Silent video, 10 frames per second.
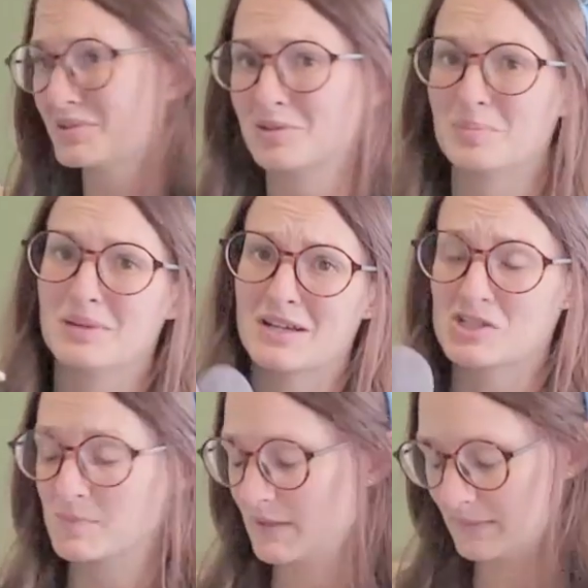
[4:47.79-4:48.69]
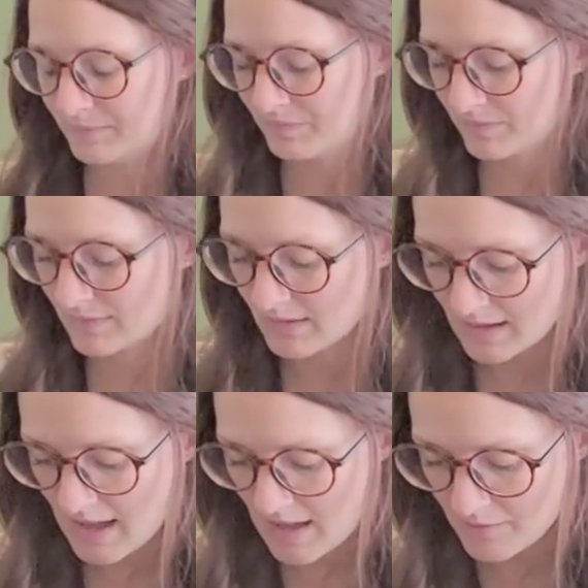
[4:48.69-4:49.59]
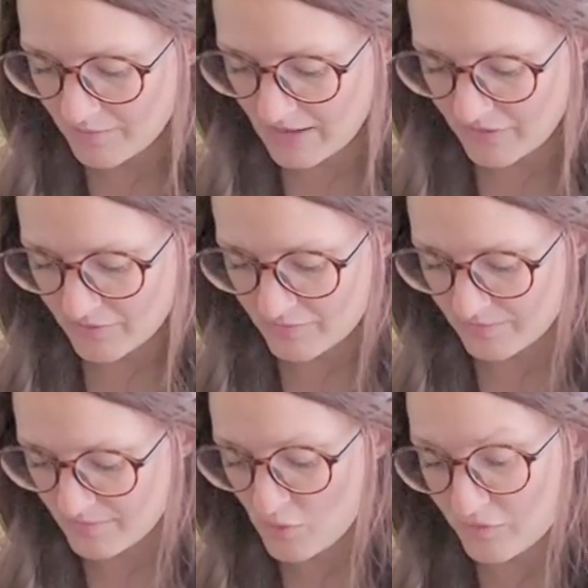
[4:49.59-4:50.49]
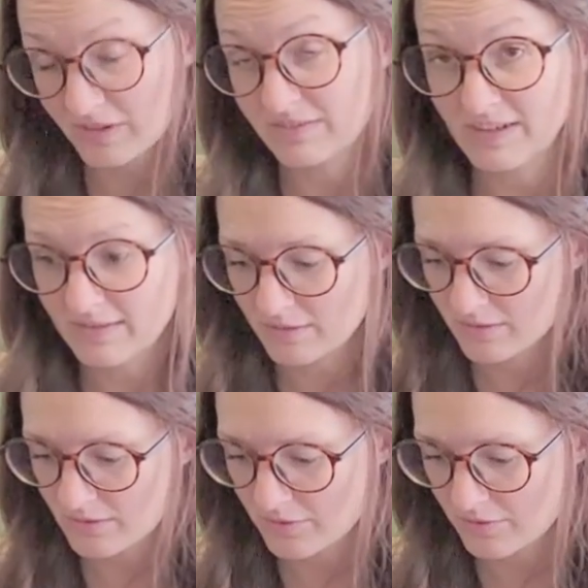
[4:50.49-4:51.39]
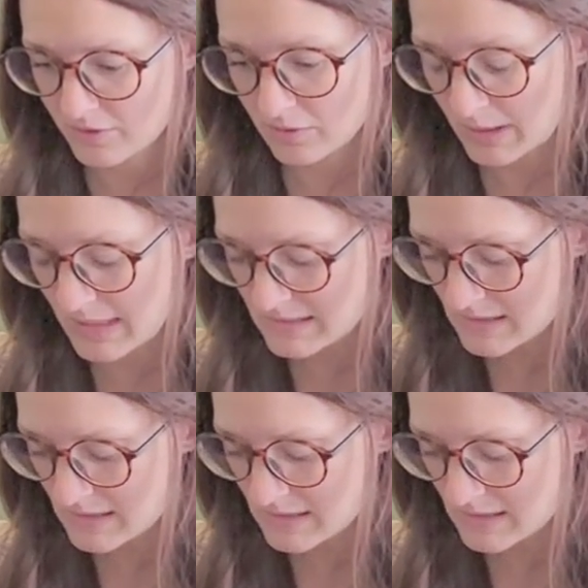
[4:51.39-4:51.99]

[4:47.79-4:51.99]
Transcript: little plush, but I'll find the, hopefully find the for real price.